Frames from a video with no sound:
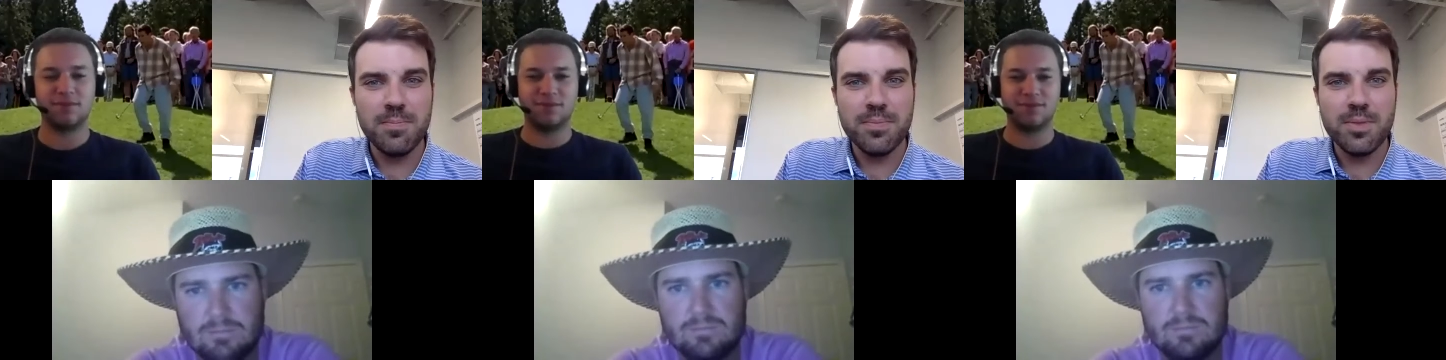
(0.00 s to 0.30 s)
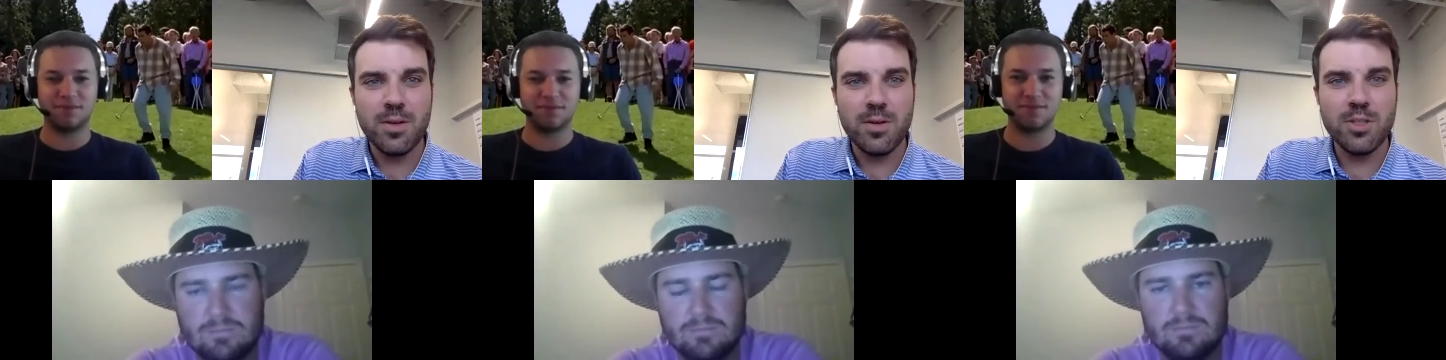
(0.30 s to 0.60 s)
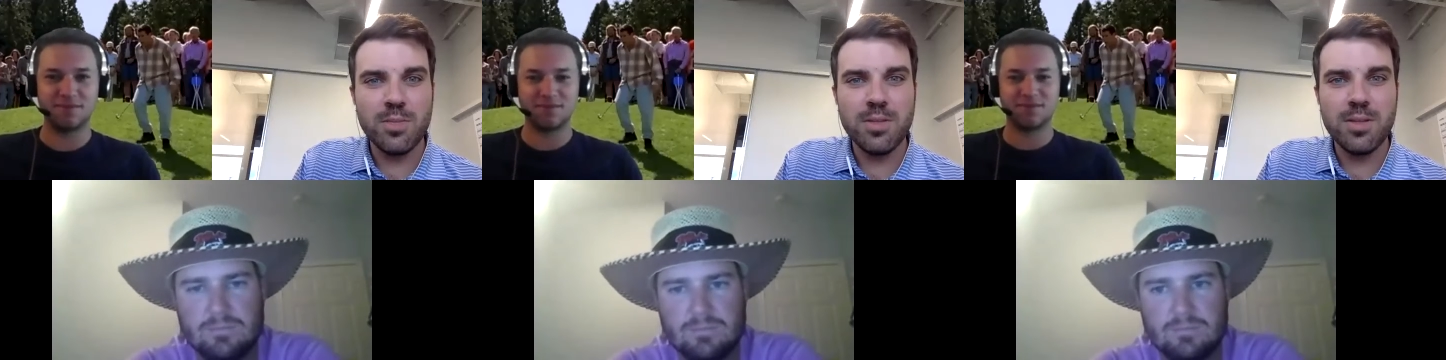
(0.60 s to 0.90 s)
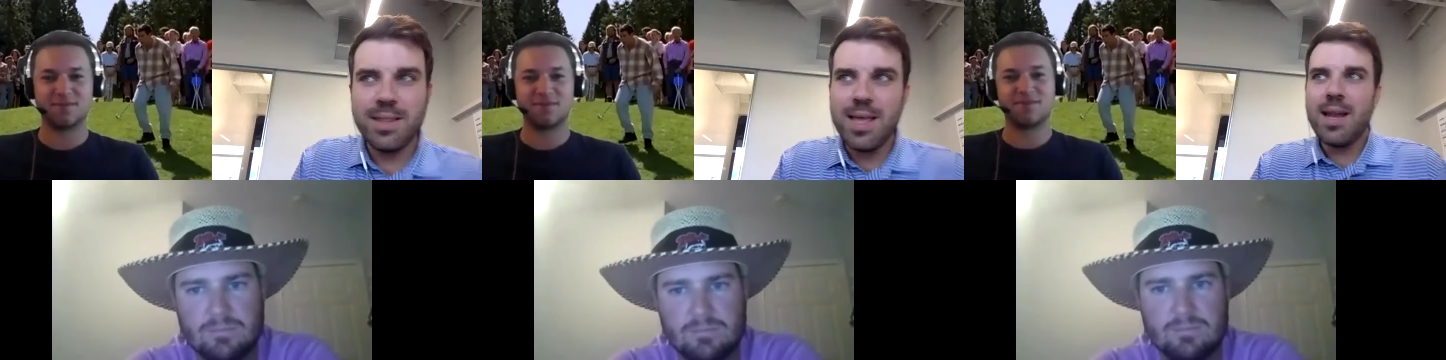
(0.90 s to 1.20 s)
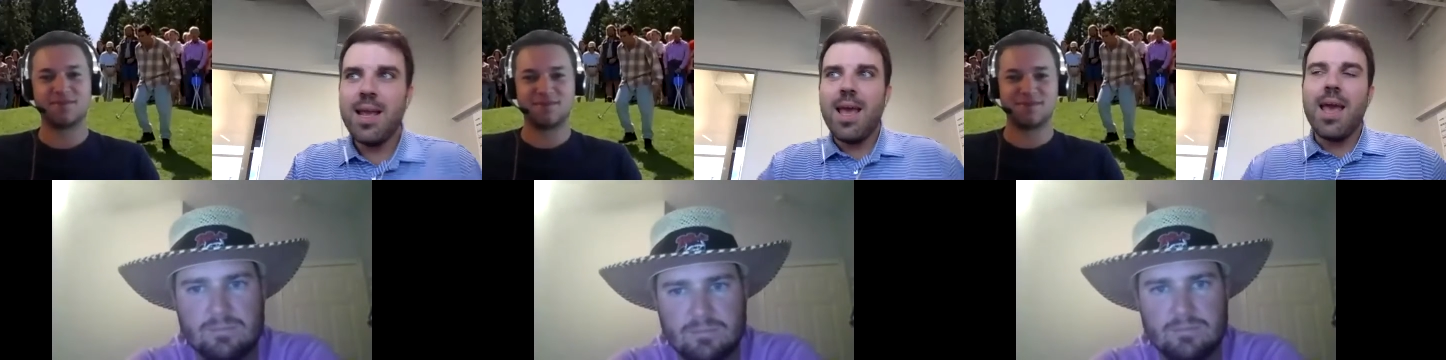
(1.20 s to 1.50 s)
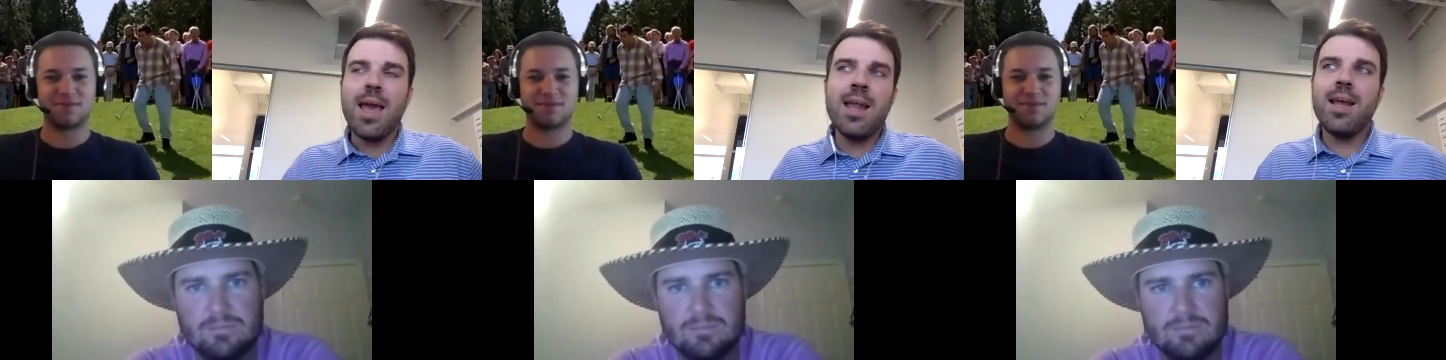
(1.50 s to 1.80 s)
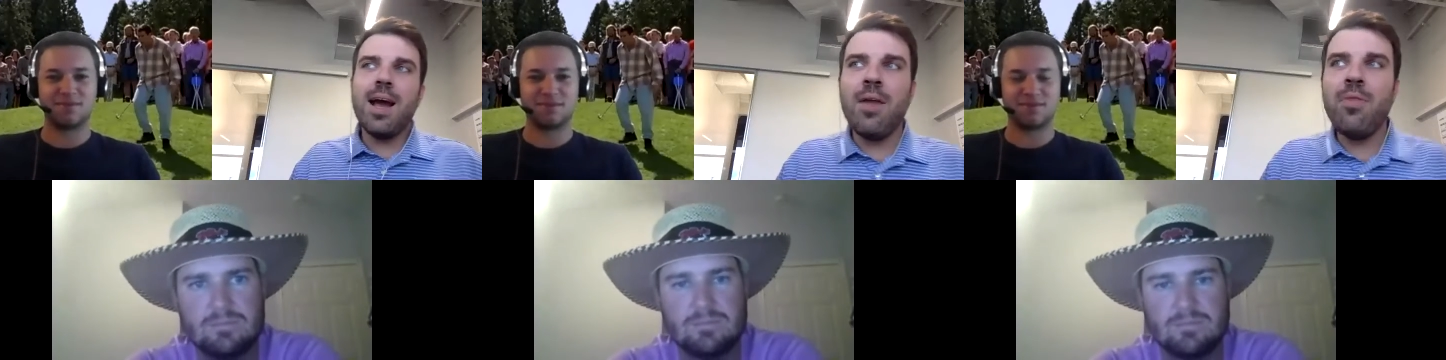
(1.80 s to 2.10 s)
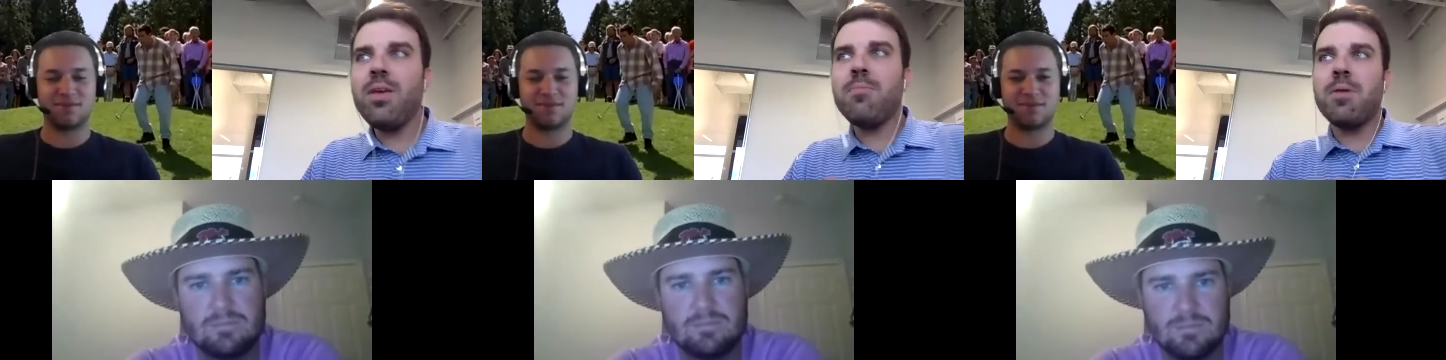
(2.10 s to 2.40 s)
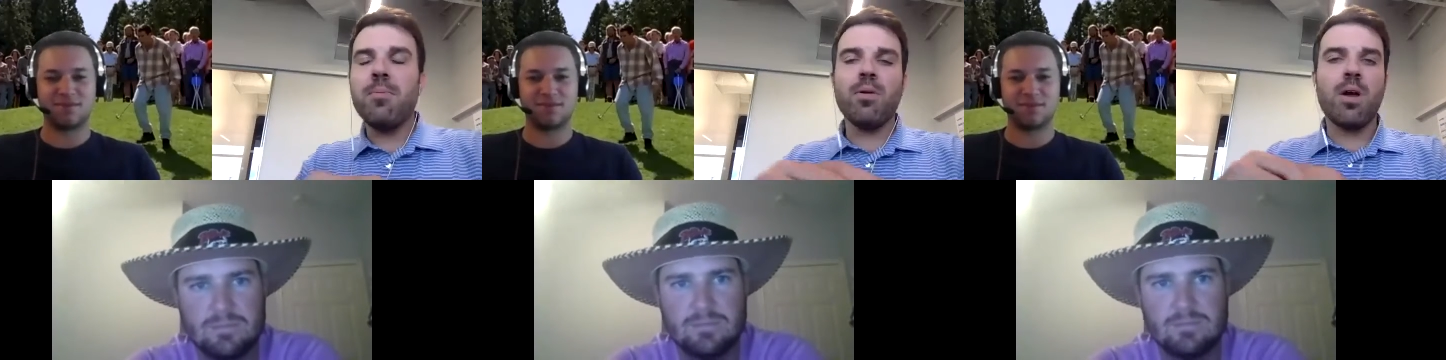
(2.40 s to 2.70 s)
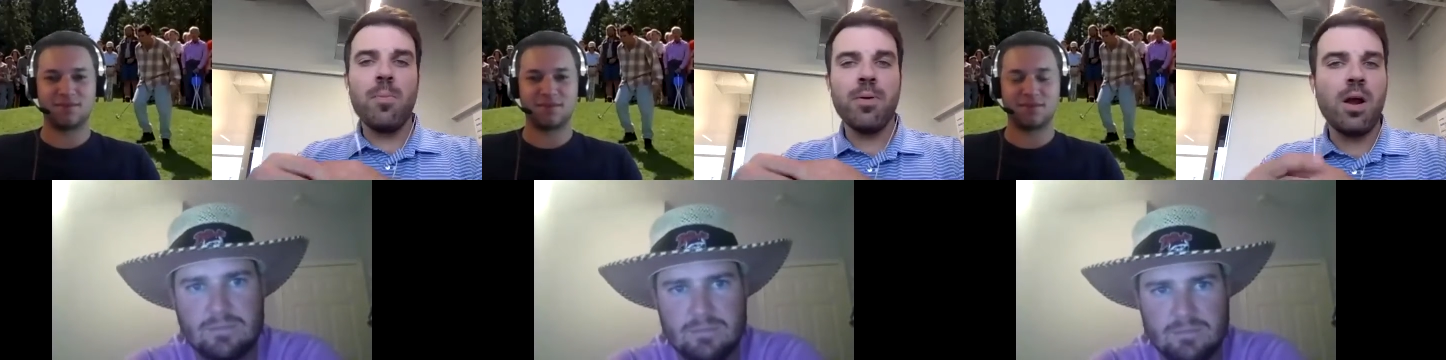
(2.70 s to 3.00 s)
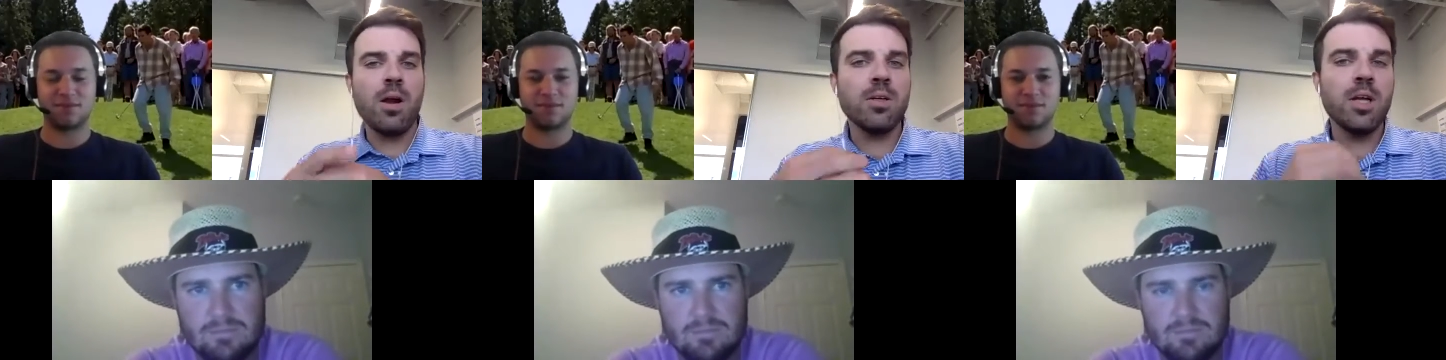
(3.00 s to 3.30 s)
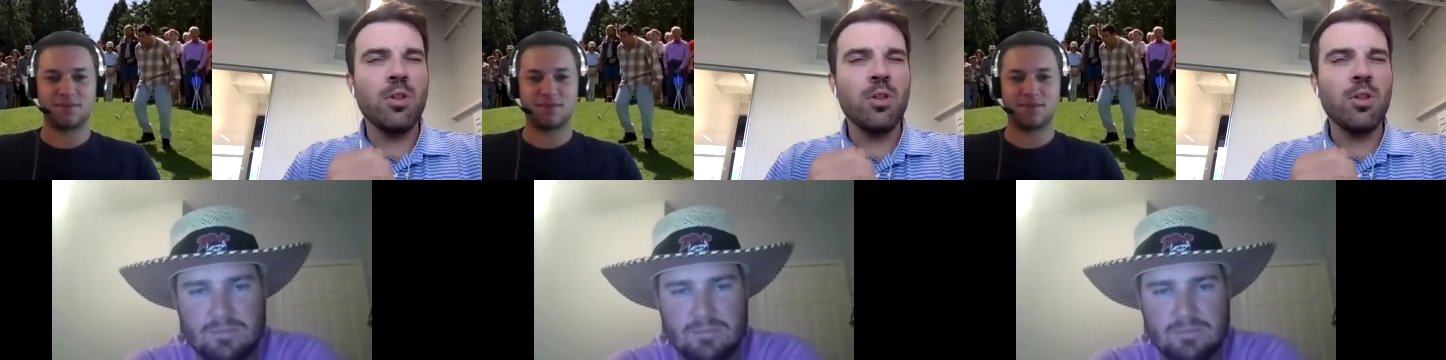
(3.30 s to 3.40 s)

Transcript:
Speaker 1: hmm. or something like that. And I think people are harping on